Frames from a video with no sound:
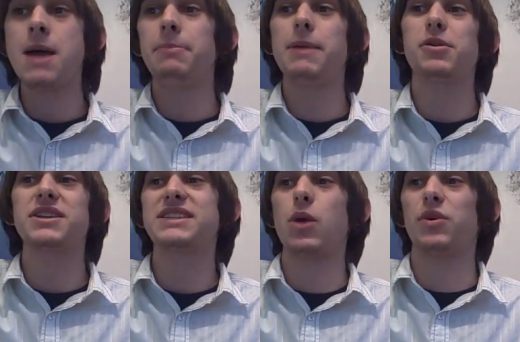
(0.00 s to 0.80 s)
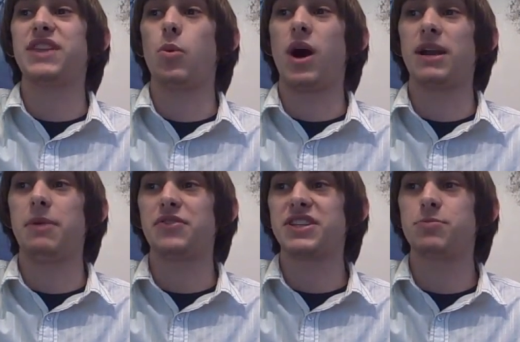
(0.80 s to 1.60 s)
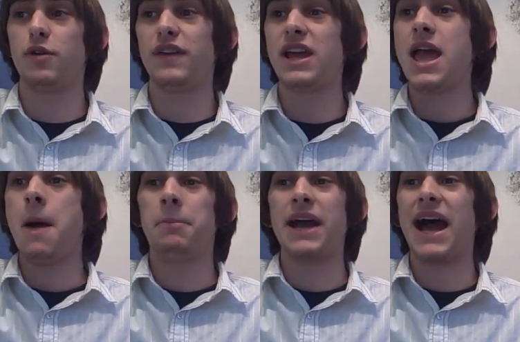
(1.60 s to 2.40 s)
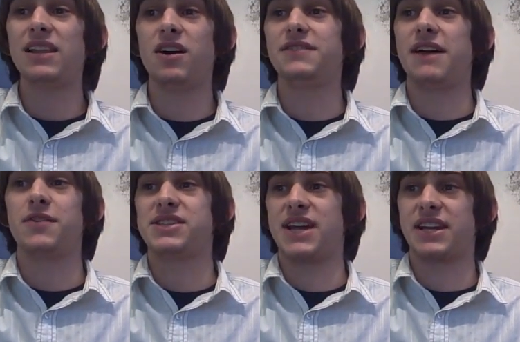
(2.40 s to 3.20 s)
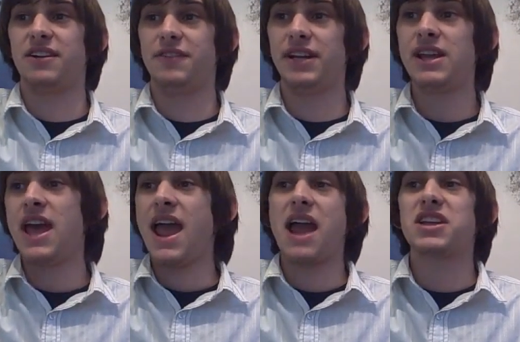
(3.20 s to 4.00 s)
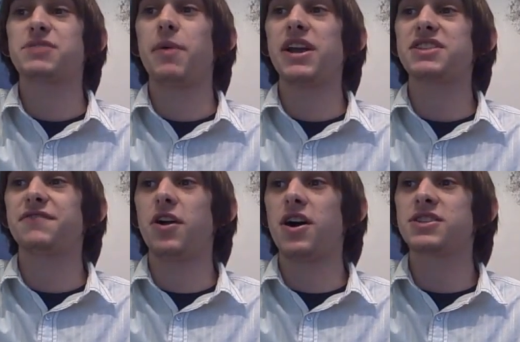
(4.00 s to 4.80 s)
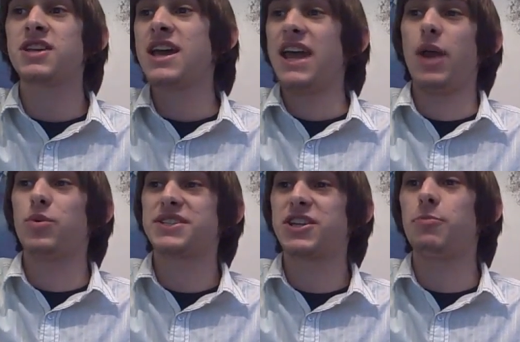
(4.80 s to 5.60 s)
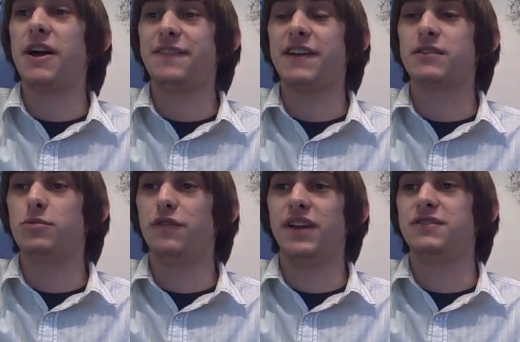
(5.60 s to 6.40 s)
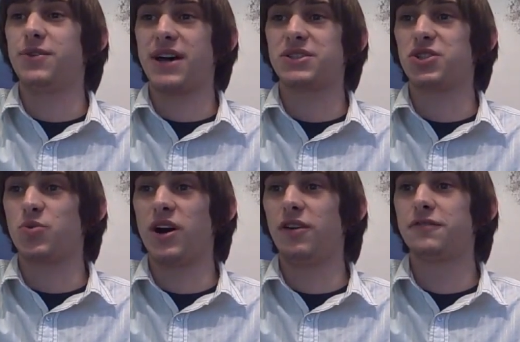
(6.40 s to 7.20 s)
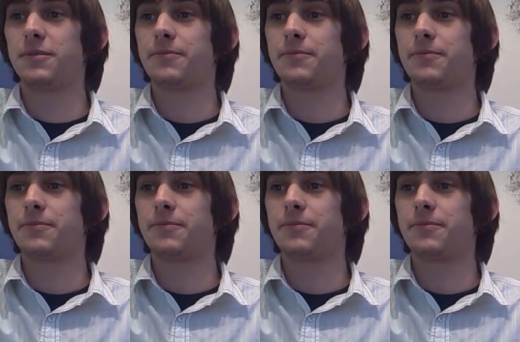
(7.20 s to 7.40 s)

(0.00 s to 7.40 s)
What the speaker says: People can say what they want about this movie, but I loved every second of it, and despite its flaws, it was still my favorite movie of 2012.